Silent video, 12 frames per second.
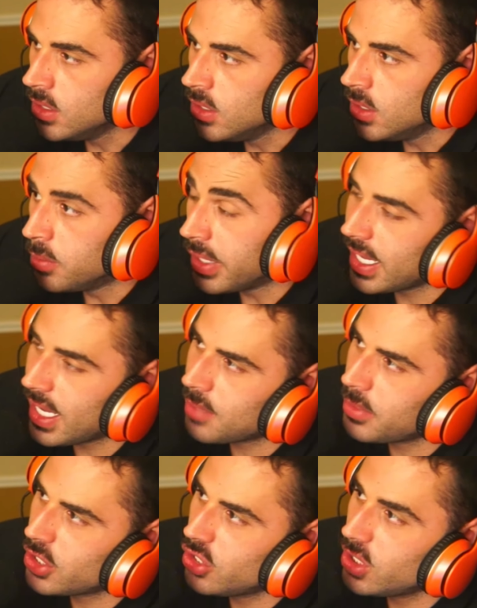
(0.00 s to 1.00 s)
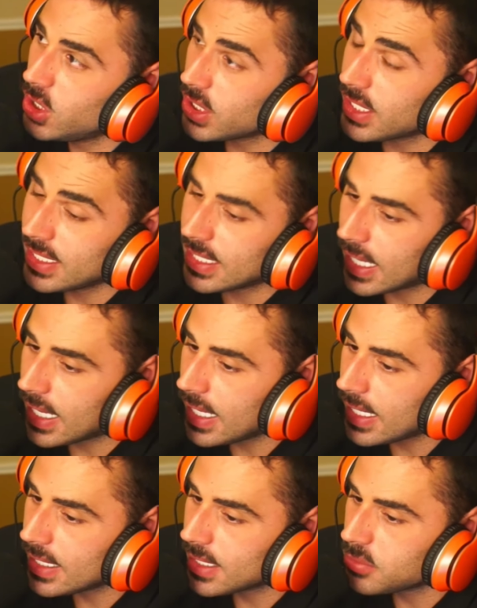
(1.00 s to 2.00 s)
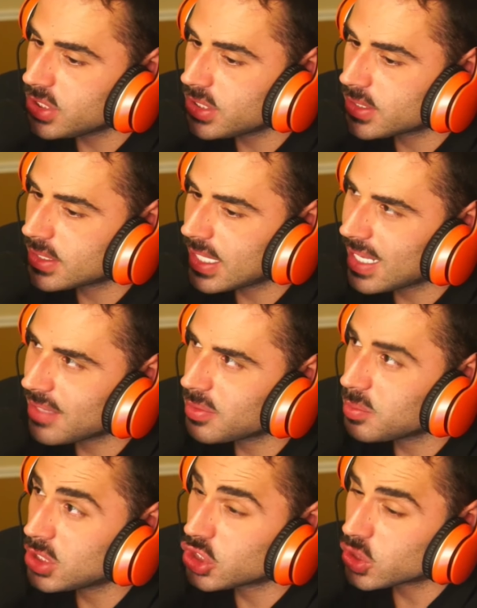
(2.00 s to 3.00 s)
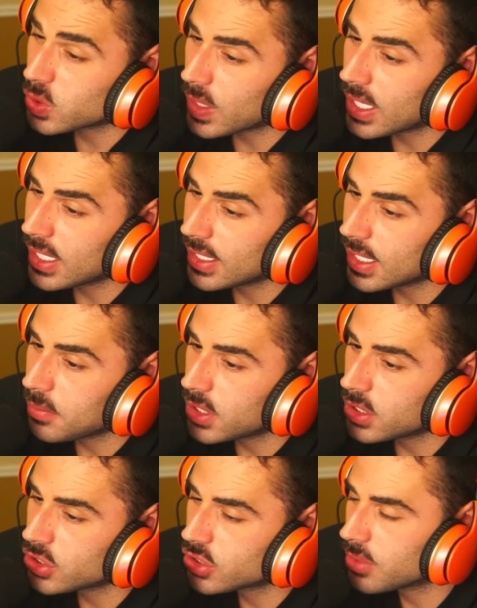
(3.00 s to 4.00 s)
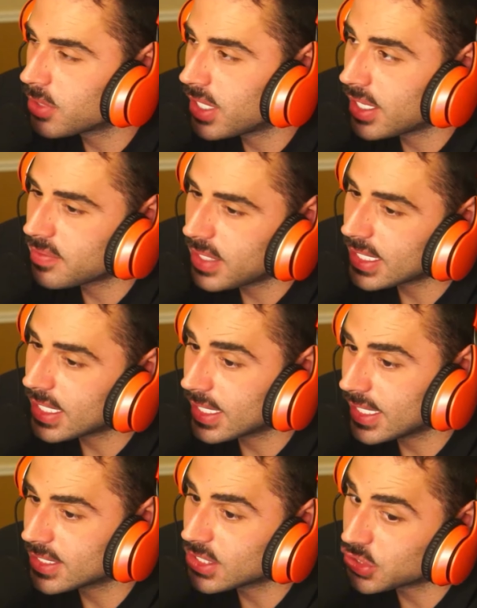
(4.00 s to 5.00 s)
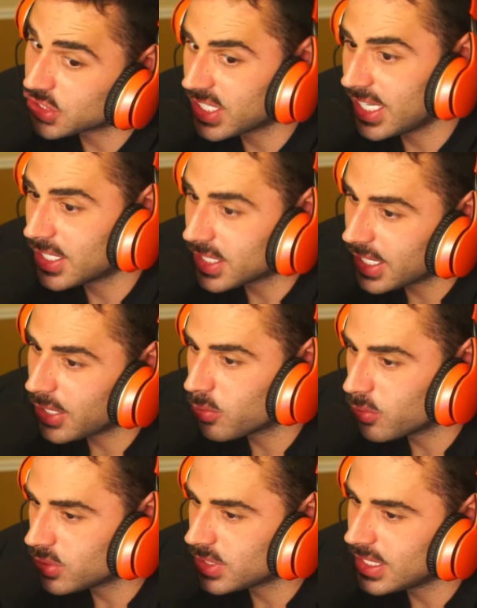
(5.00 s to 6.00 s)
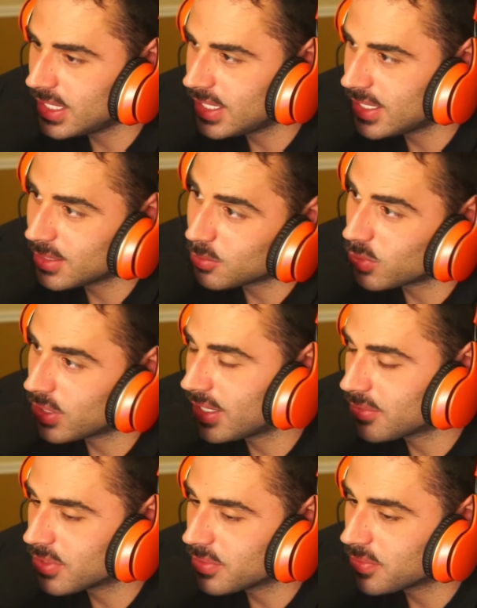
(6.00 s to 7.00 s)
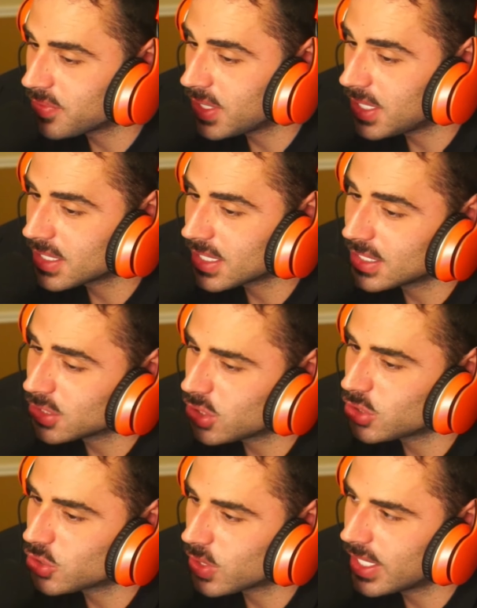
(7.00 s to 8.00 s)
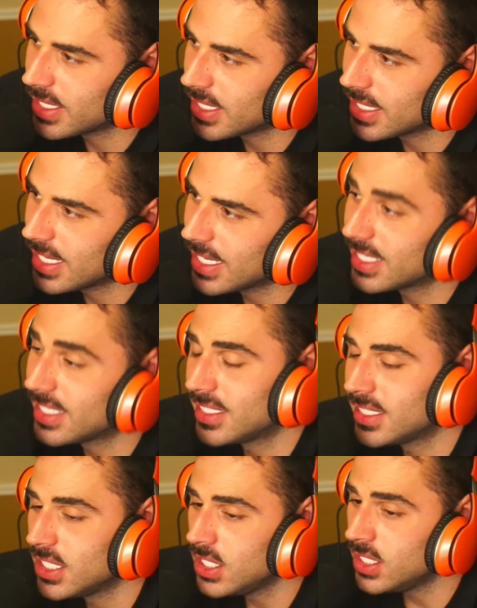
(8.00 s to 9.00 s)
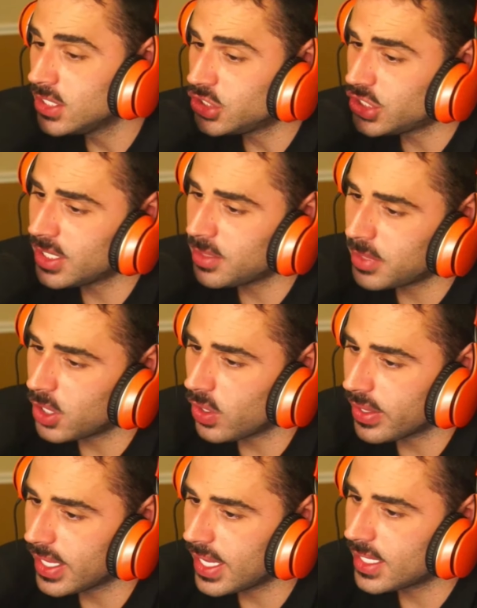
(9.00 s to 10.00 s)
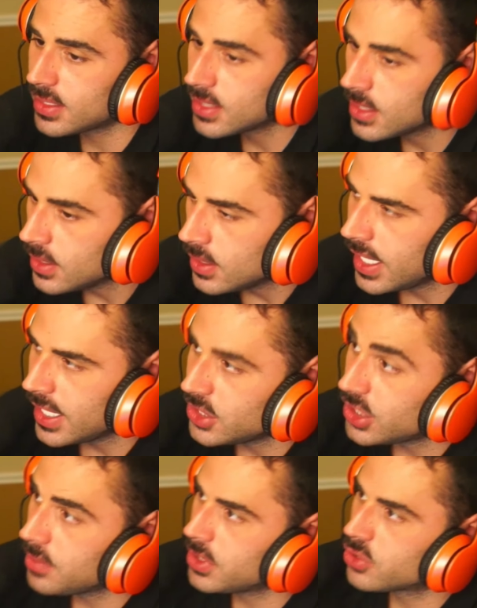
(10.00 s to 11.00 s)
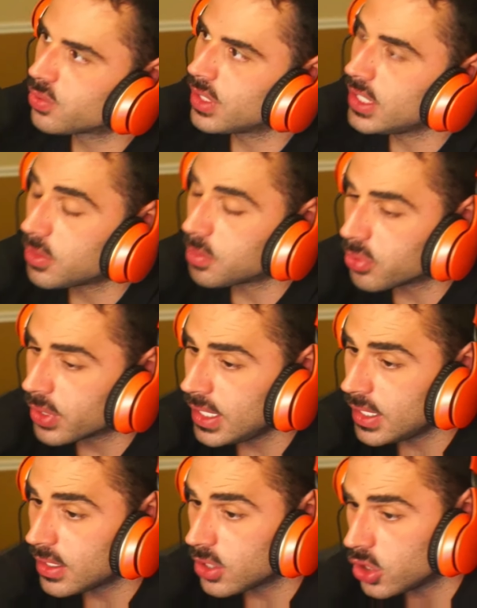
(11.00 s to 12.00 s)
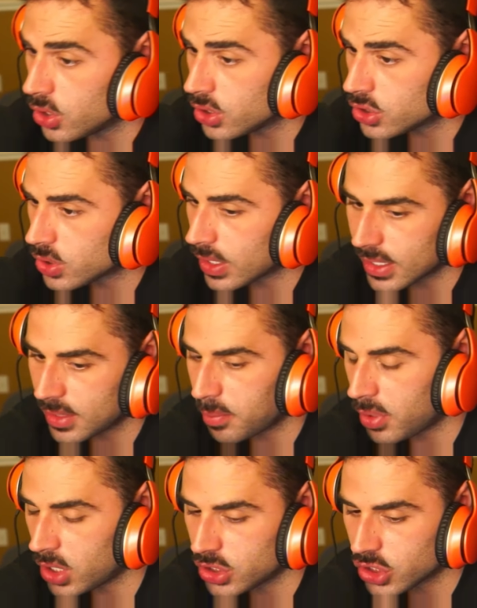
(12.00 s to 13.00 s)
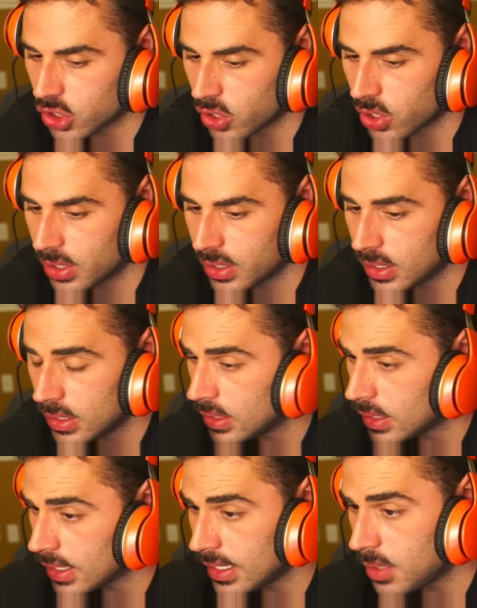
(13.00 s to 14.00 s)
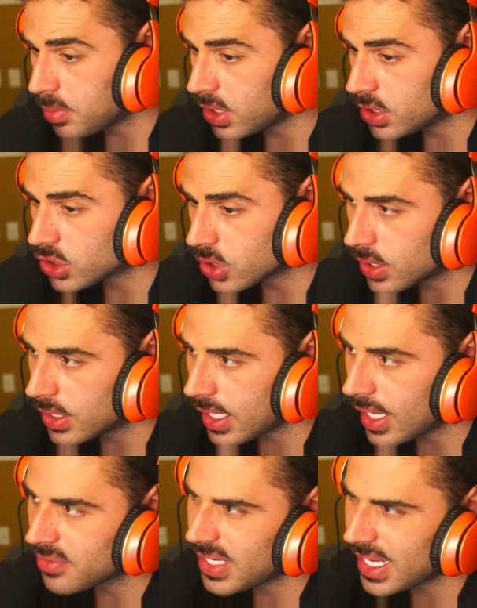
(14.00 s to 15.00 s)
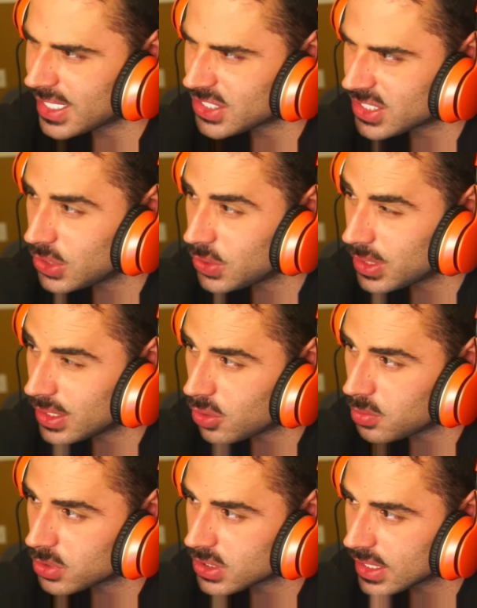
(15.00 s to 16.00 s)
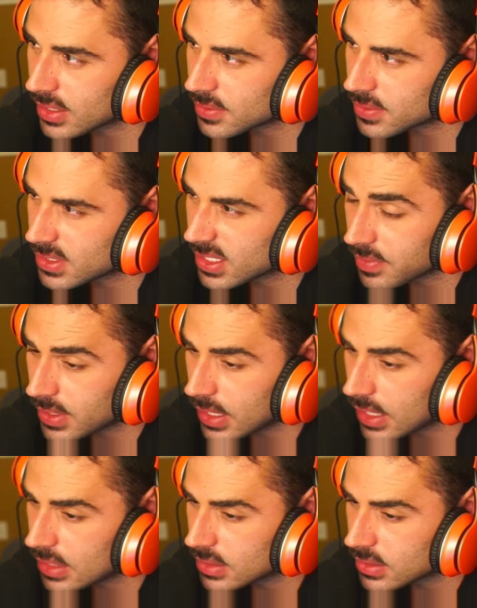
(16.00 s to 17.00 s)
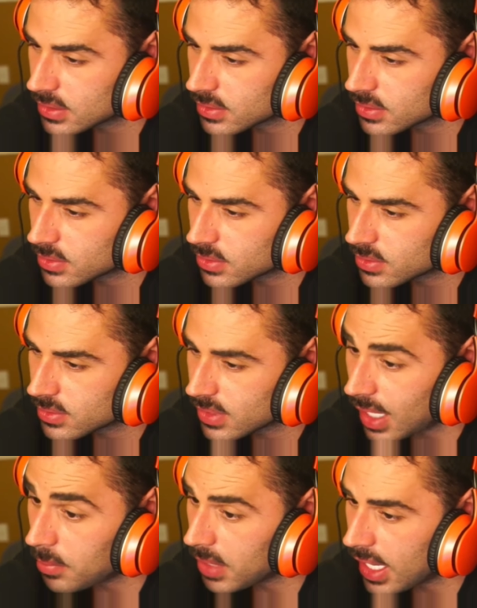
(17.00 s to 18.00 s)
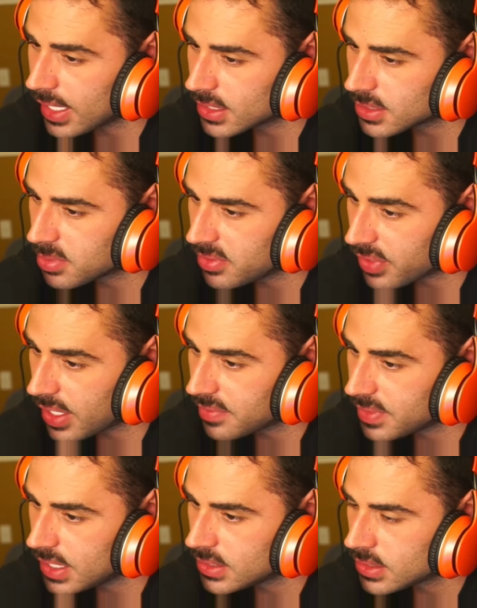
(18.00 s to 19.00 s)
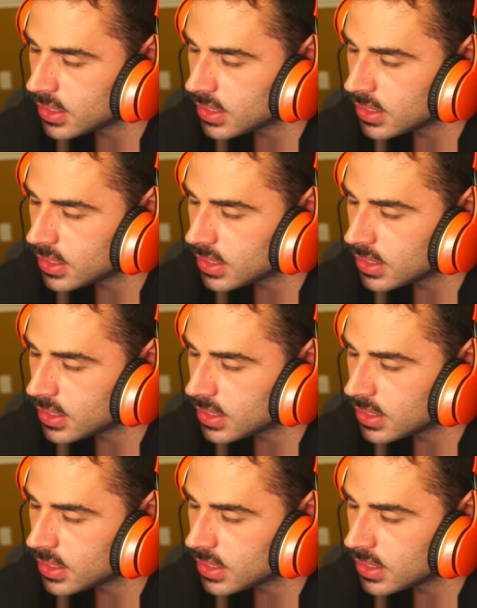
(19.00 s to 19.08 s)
But yeah, I'm a good looking guy and I'm just haven't been trying that much. So I'm going to have like, I guess, a skincare routine and whatever the fuck and start trying again and gym and all that. And gym is really to breathe good so I can punch hard. I need to punch hard. I haven't had a cigarette in almost like seven days. I'm lying. It's been five days.